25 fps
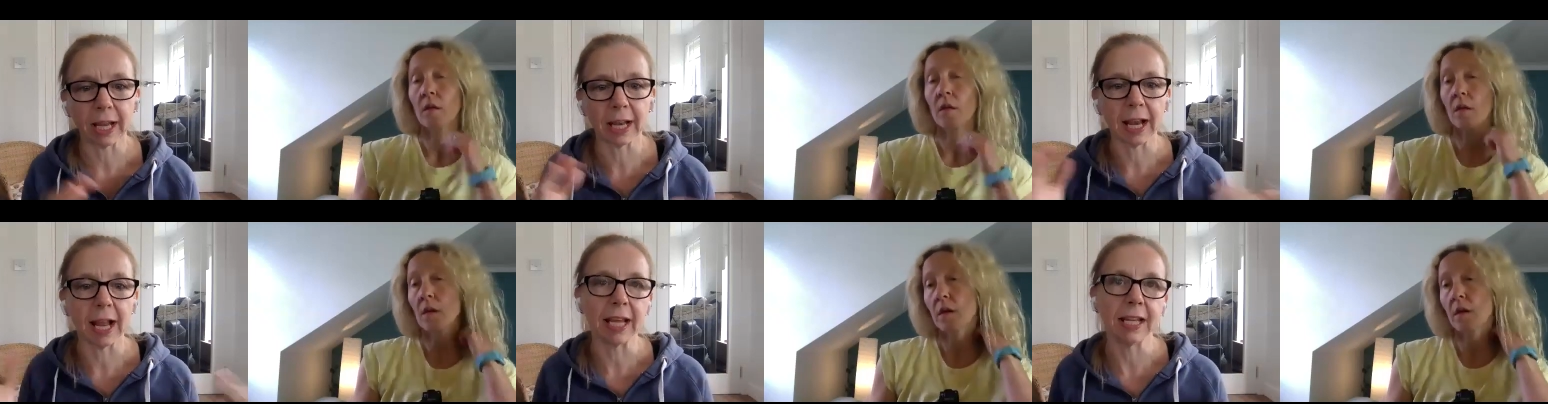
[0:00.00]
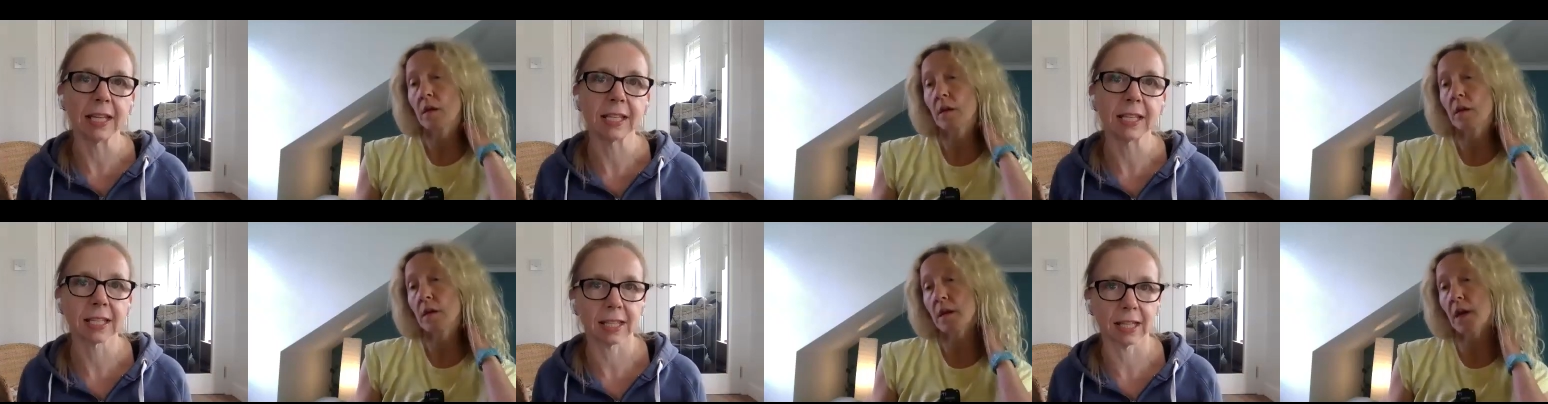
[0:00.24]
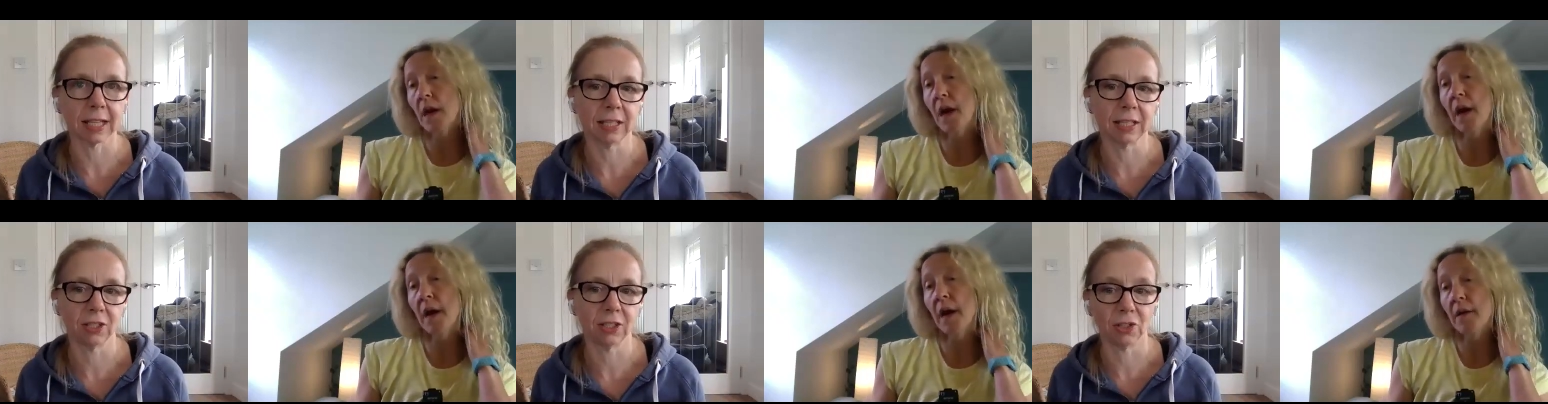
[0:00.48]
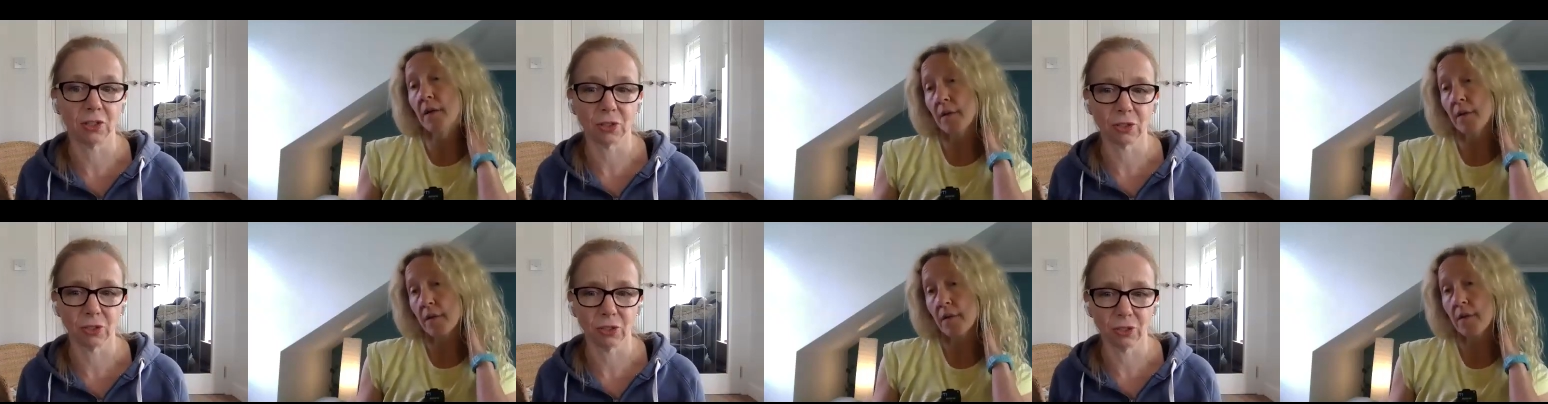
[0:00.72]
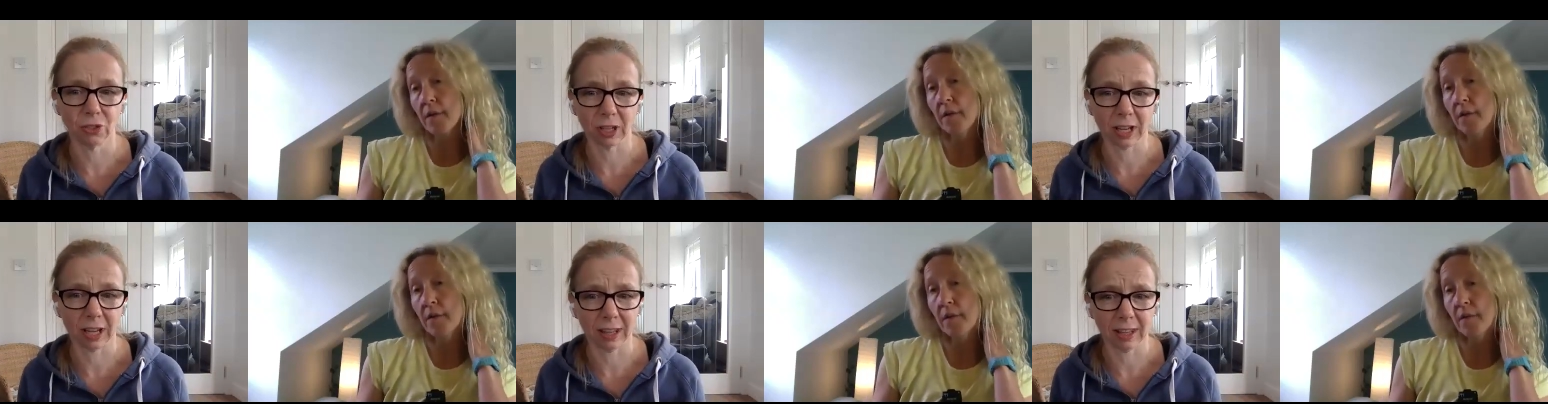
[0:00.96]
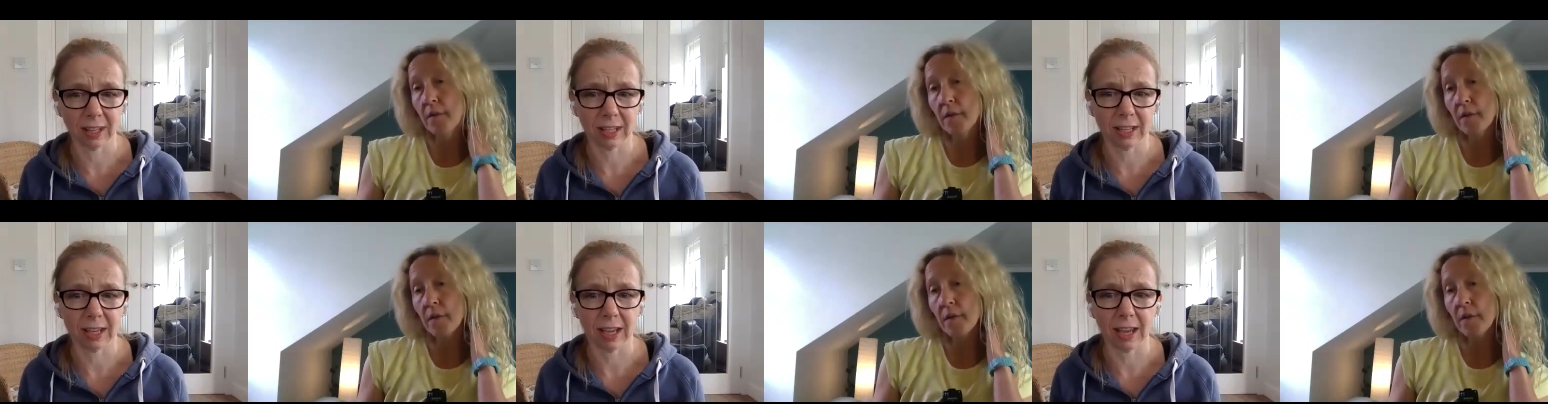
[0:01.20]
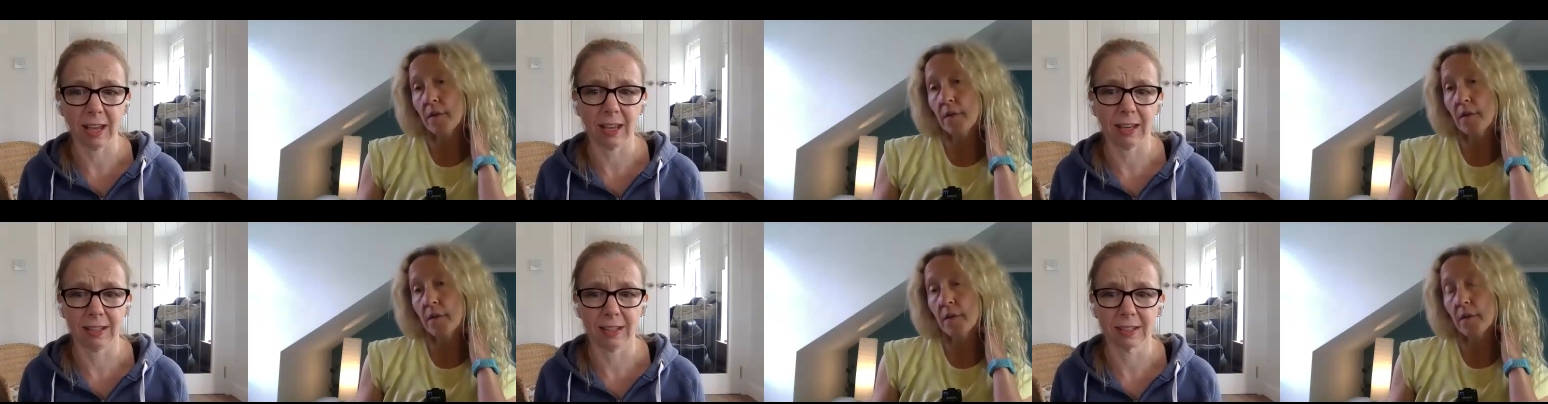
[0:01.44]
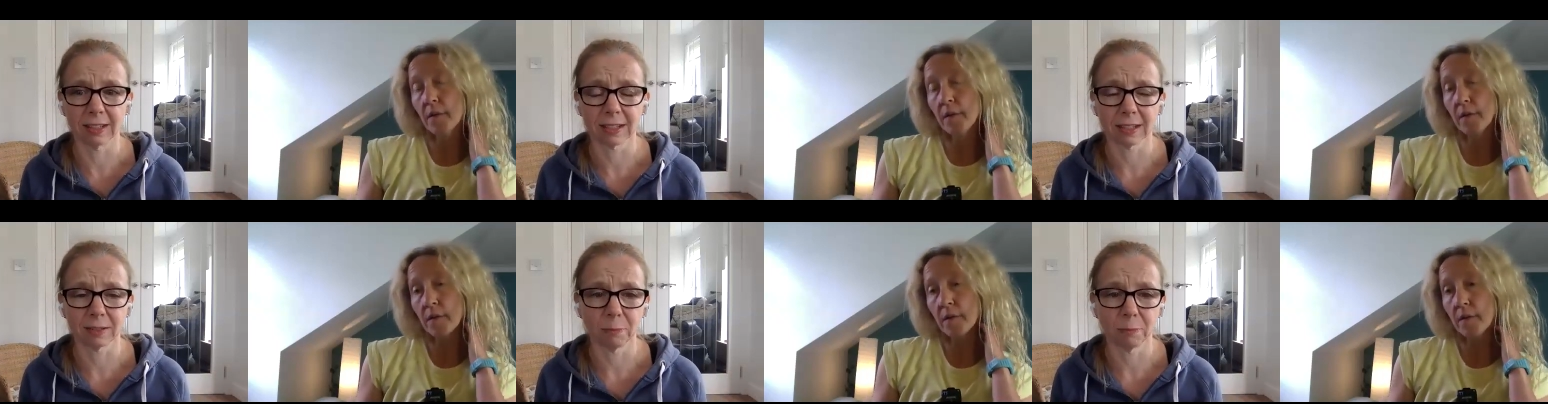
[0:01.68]
Speaker 1: quite a nice yeah. thing to do at
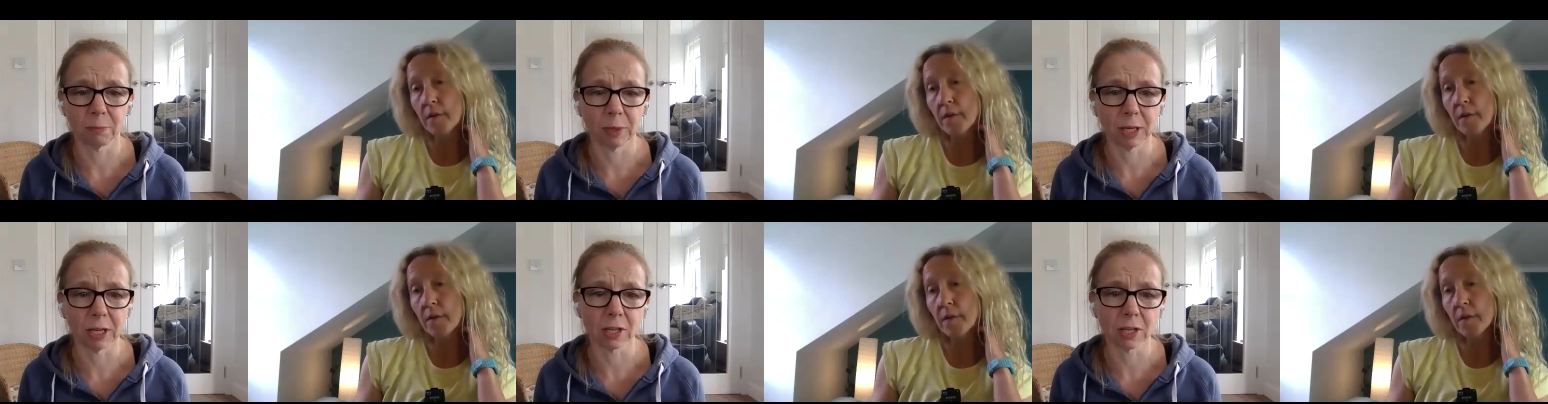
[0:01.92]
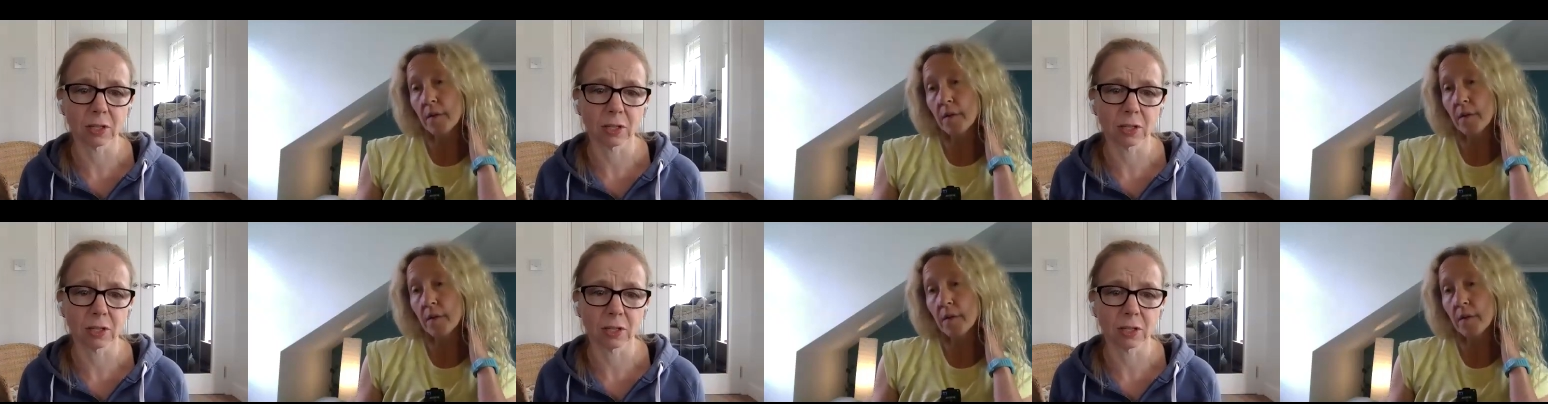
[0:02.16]
the end,